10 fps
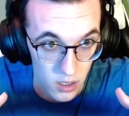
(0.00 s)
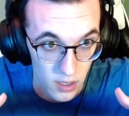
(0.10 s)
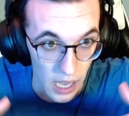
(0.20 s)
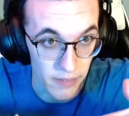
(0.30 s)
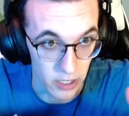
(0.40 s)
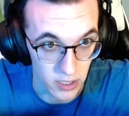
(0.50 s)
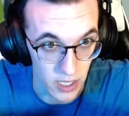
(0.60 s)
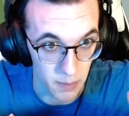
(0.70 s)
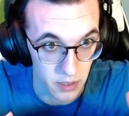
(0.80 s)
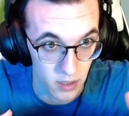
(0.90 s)
Elevator
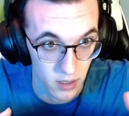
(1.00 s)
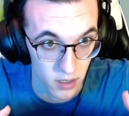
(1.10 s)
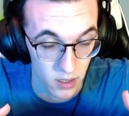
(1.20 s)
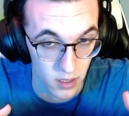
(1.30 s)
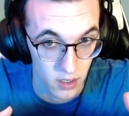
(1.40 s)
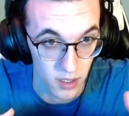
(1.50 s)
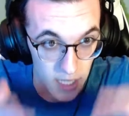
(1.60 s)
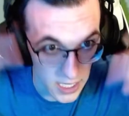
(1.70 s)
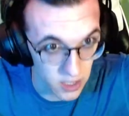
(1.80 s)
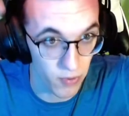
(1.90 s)
stops.
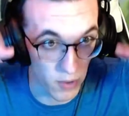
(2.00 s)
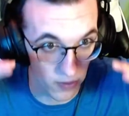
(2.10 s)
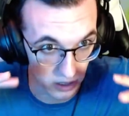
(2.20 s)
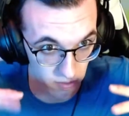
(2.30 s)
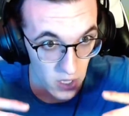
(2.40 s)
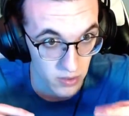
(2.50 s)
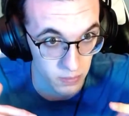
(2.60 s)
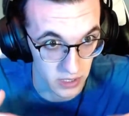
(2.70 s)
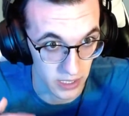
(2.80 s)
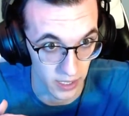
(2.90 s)
Dust falls from
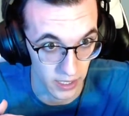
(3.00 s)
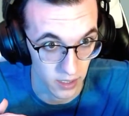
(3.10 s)
the ceiling.